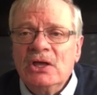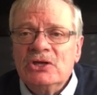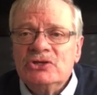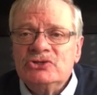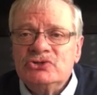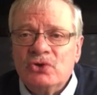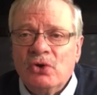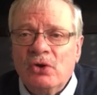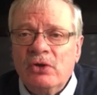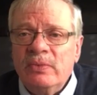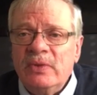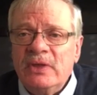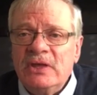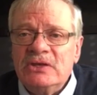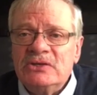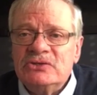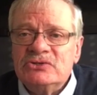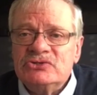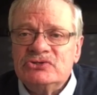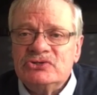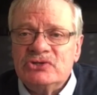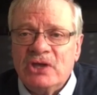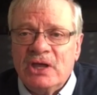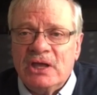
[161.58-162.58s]

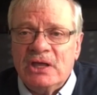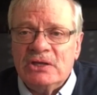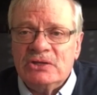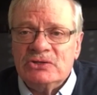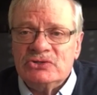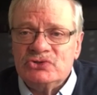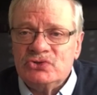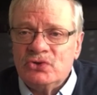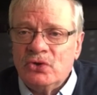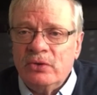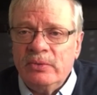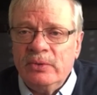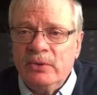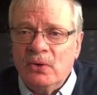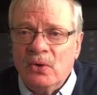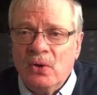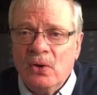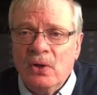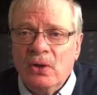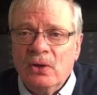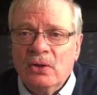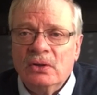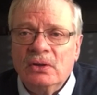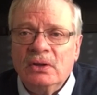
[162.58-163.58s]
soybeans and soybean
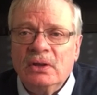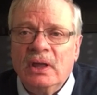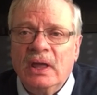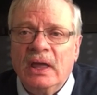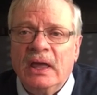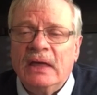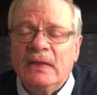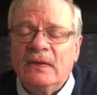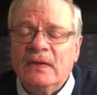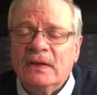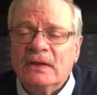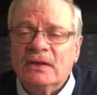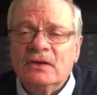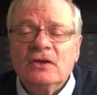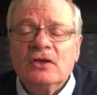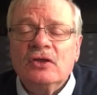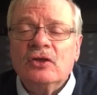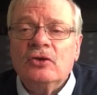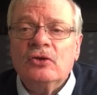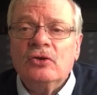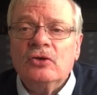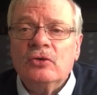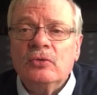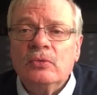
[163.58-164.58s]
oil, and they
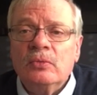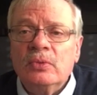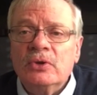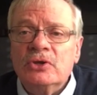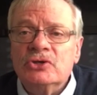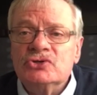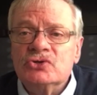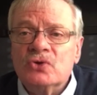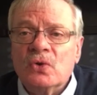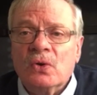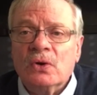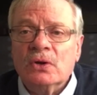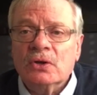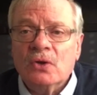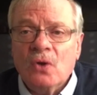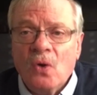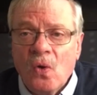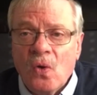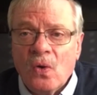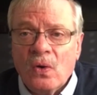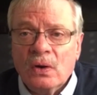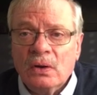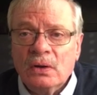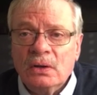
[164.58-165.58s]
continue to be short
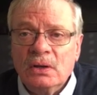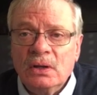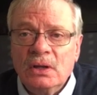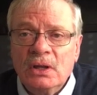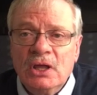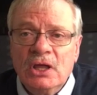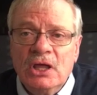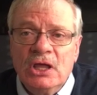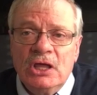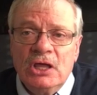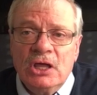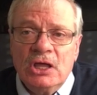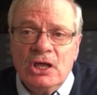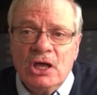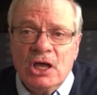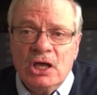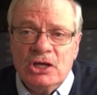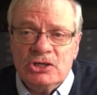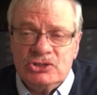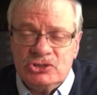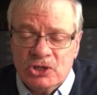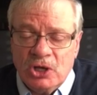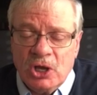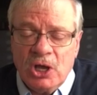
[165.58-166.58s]
corn,
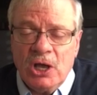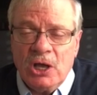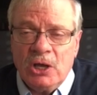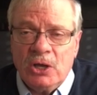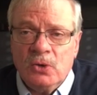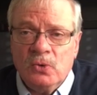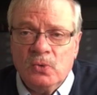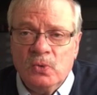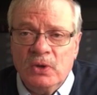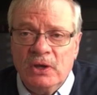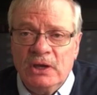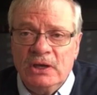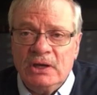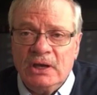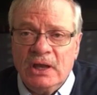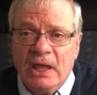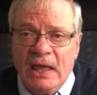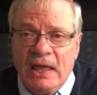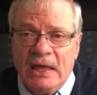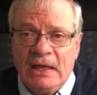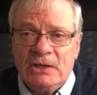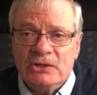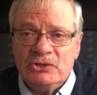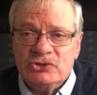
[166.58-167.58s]
Chicago wheat,
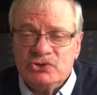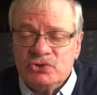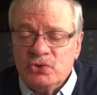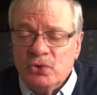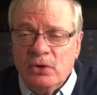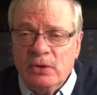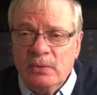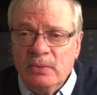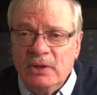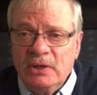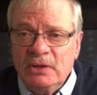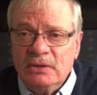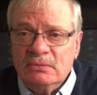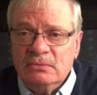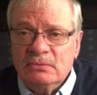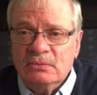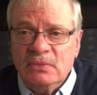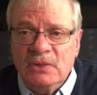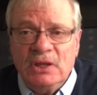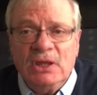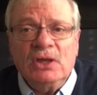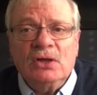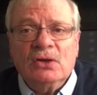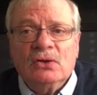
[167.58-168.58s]
and soybean
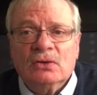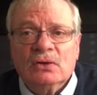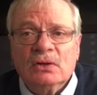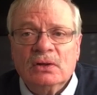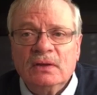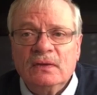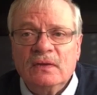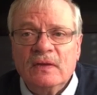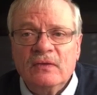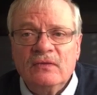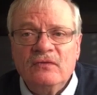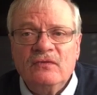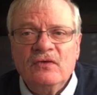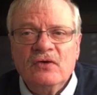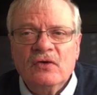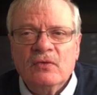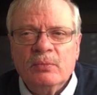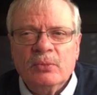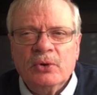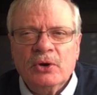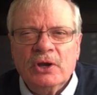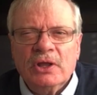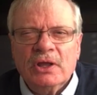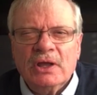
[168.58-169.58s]
meal. And they feel
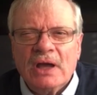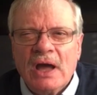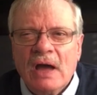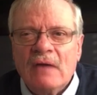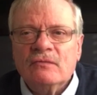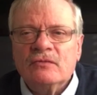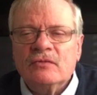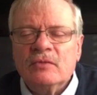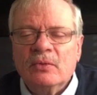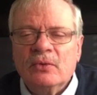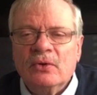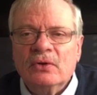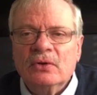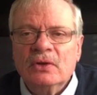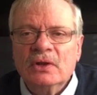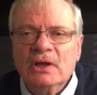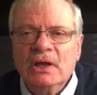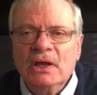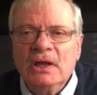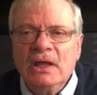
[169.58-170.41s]
pretty comfortable